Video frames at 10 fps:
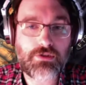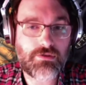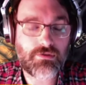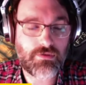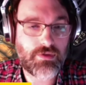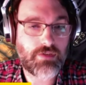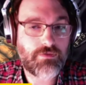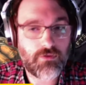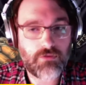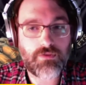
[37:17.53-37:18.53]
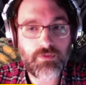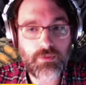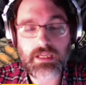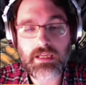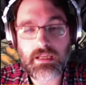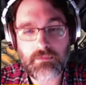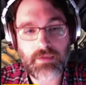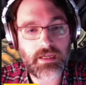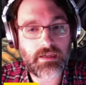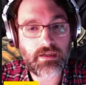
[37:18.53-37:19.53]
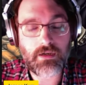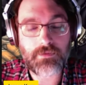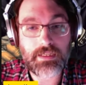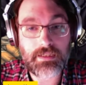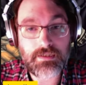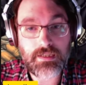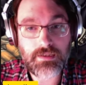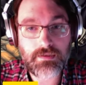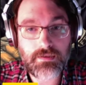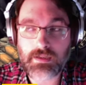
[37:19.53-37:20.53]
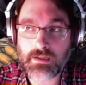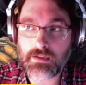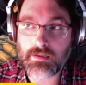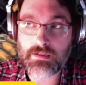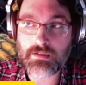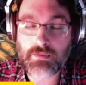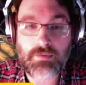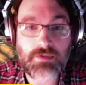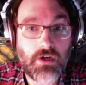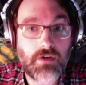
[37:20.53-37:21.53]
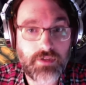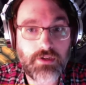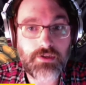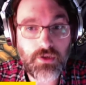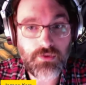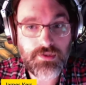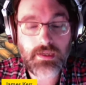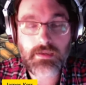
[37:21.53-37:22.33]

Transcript: Druid form of communicating by carving into sticks and uh, sometimes carving onto stones.